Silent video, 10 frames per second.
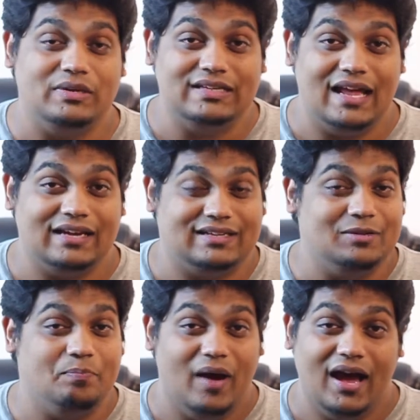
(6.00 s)
been
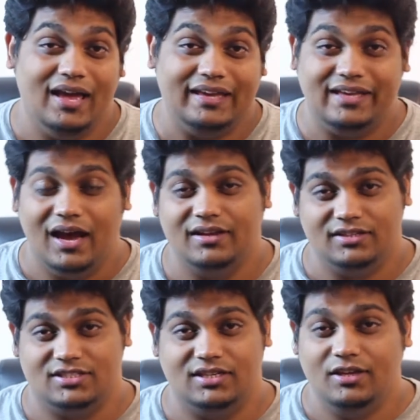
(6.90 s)
directed by
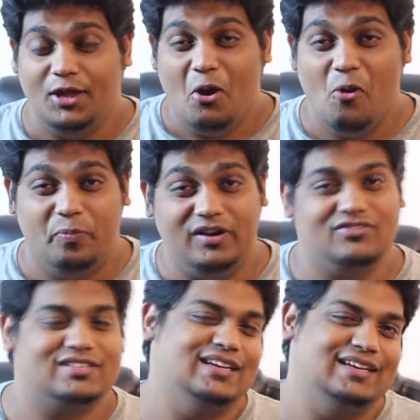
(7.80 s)
Ritchie, who
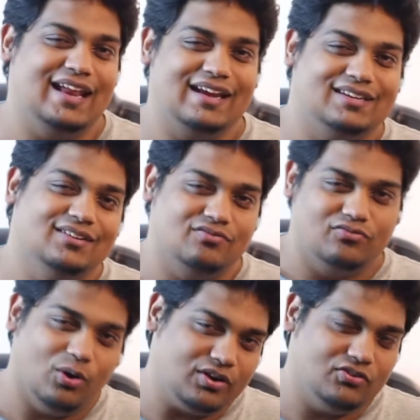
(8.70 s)
previously directed
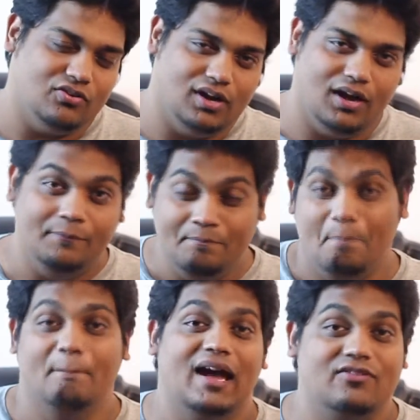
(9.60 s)
Rock and Roller,
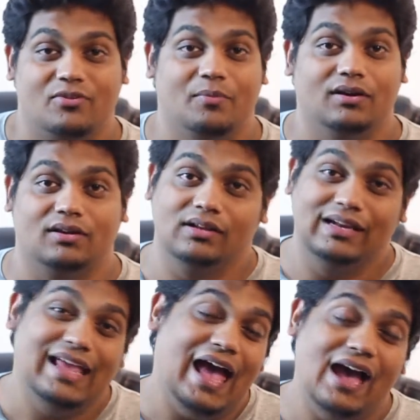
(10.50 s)
Man from
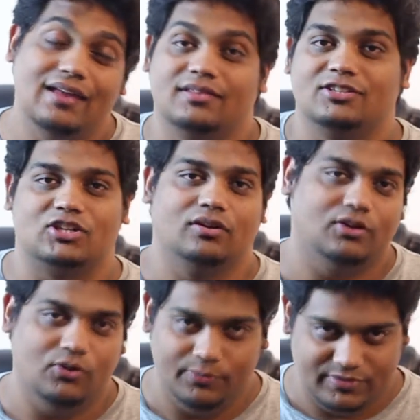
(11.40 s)
U.N.C.L.E. and the
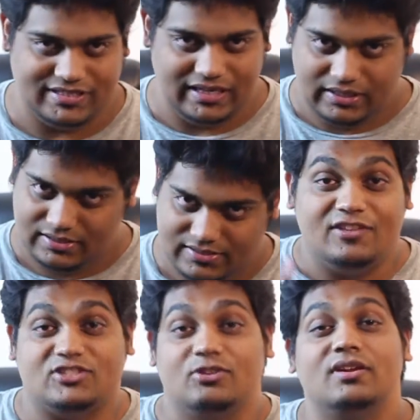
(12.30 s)
Sherlock Holmes series.
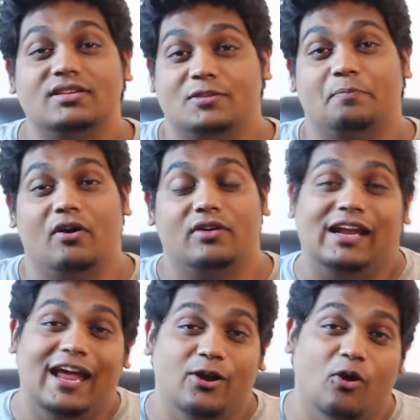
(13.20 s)
The story is
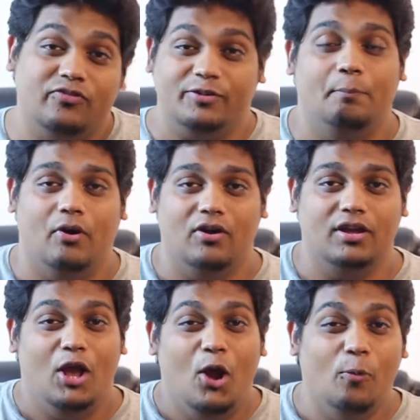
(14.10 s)
about an orphan
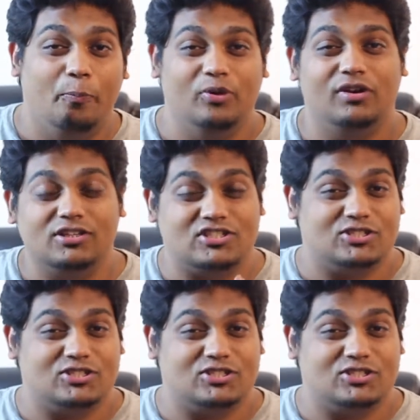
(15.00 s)
boy who pulled out